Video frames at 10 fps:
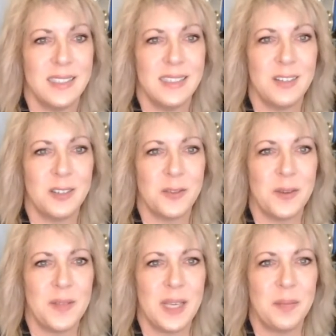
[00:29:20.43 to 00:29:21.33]
And there's
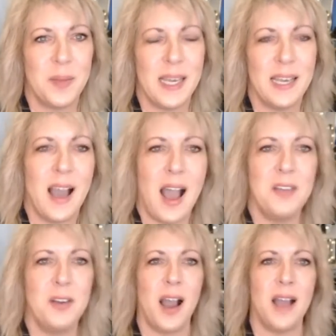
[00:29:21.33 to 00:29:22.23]
Thrift Hippie. Hi,
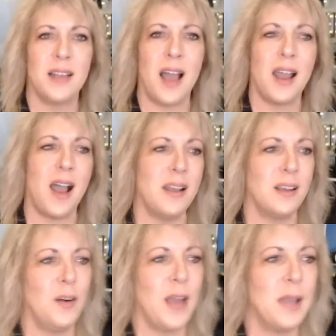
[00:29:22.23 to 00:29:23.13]
you guys. Hi, hi.
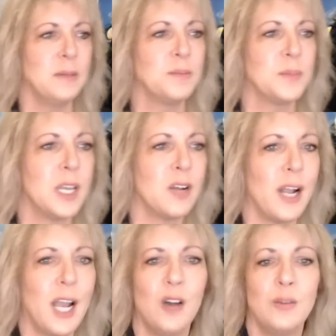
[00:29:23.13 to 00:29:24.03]
Okay, here I
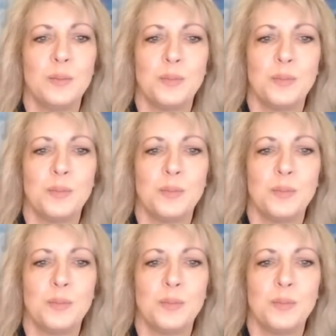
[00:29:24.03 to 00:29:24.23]
go.